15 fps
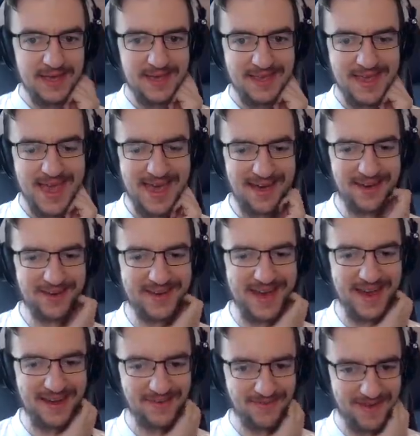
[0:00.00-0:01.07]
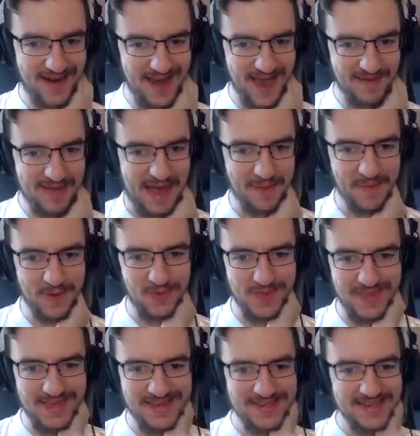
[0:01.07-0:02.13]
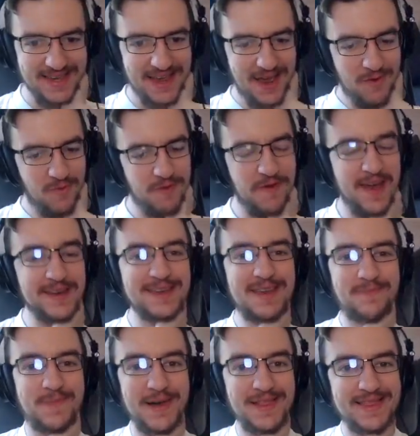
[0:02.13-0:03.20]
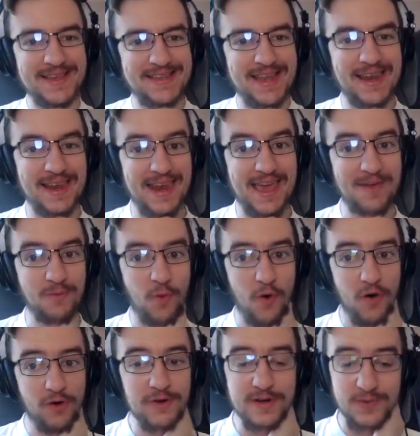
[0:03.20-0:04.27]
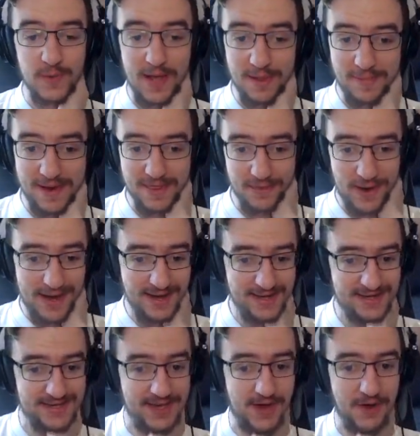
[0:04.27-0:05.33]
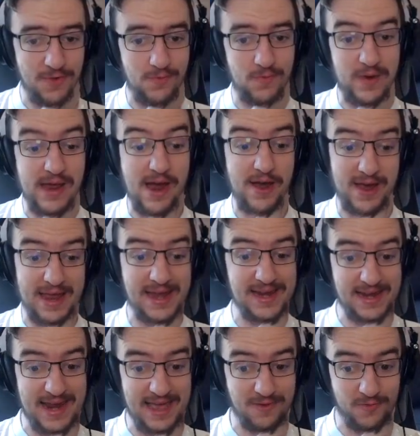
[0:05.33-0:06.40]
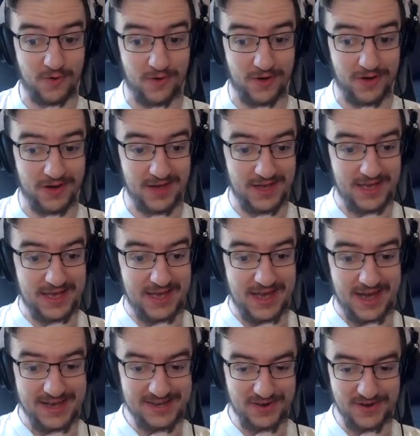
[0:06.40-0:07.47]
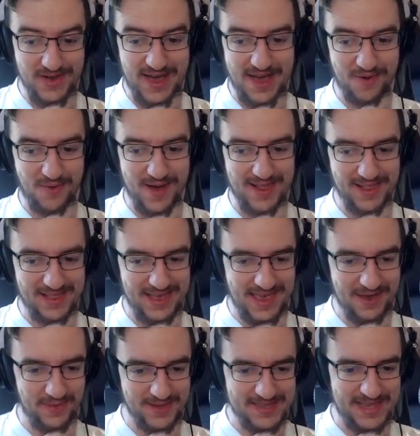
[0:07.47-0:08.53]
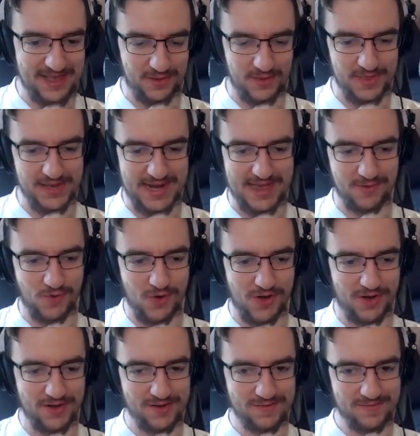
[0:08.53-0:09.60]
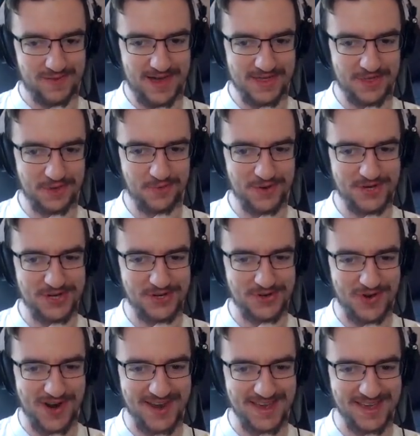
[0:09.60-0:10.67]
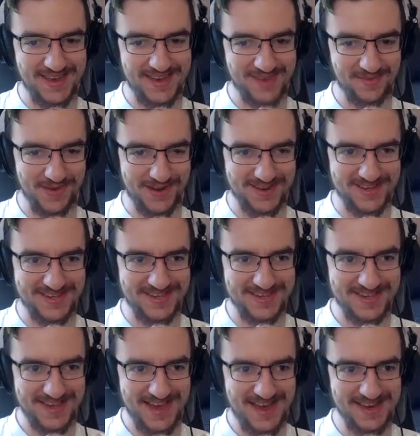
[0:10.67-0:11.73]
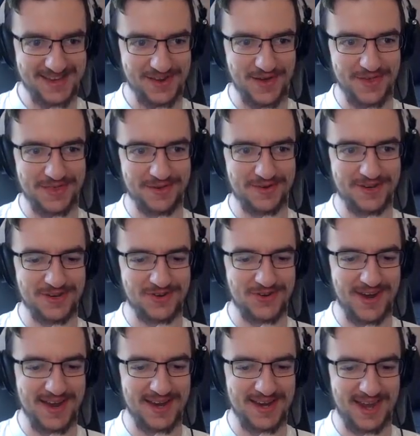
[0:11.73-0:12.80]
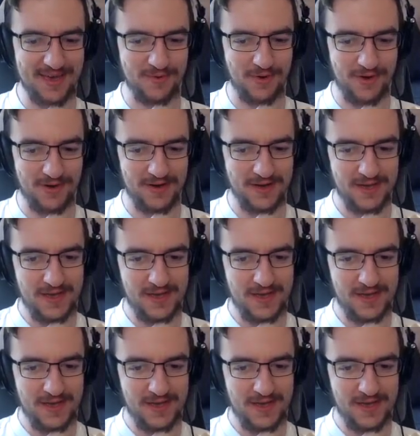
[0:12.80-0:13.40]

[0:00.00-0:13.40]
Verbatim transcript: Yeah, okay, right, I'm happy with this. We've actually built this in late war as well, by the way, so we are in late war. I don't know how well it will deal with late war, but I think we should try it, to be honest. I do, I think we should try it in late war.